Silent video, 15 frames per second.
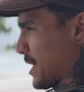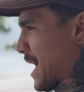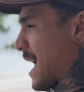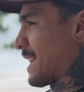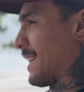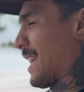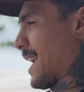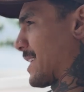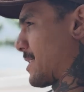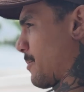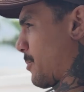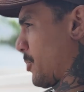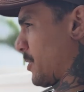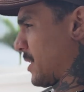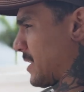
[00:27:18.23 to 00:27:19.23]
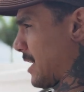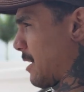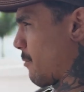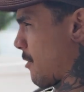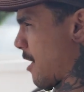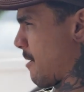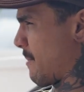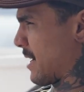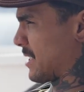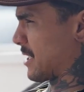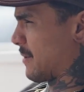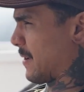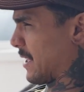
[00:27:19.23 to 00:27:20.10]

Like I'd like to build a team around myself.